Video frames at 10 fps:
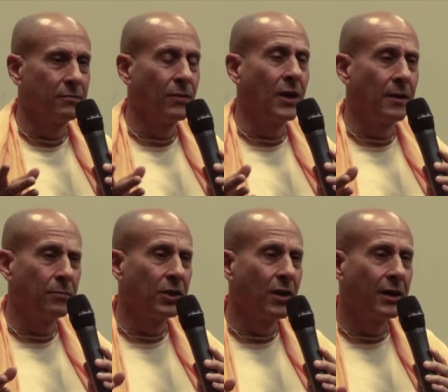
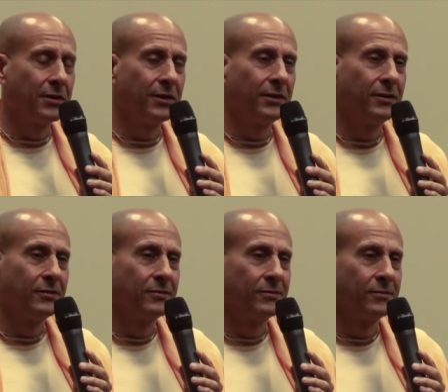Mahatma Gandhi,
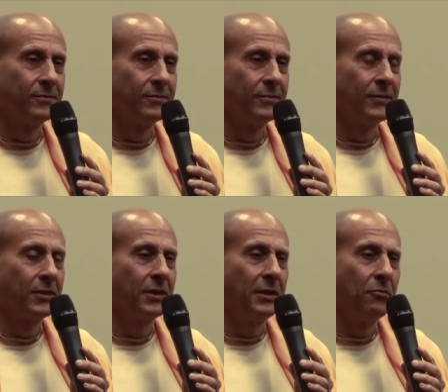
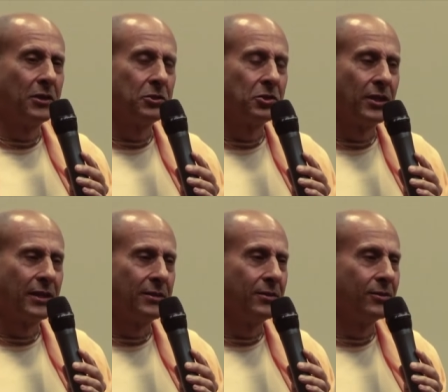he once
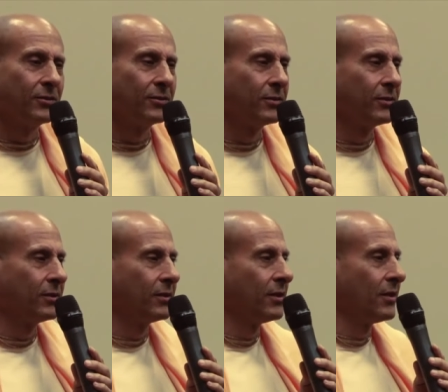said
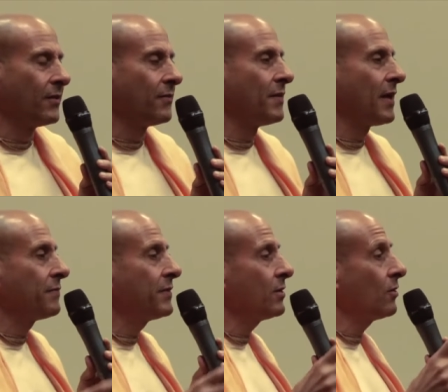that
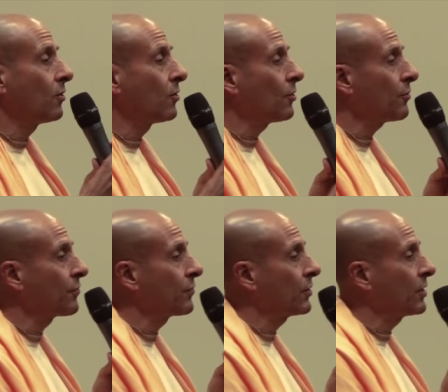the
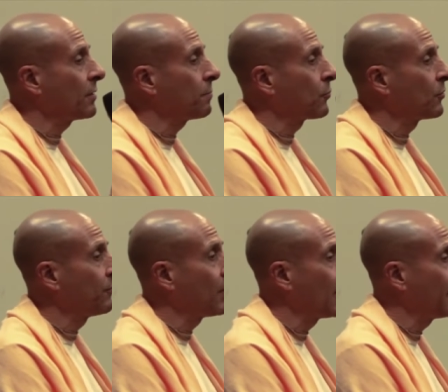earth can
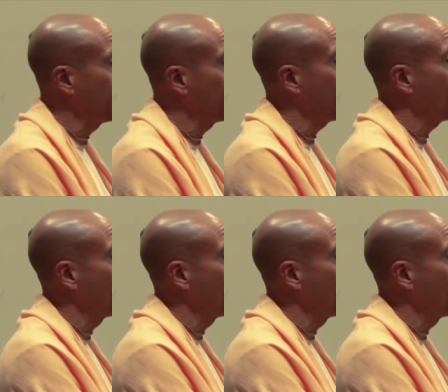provide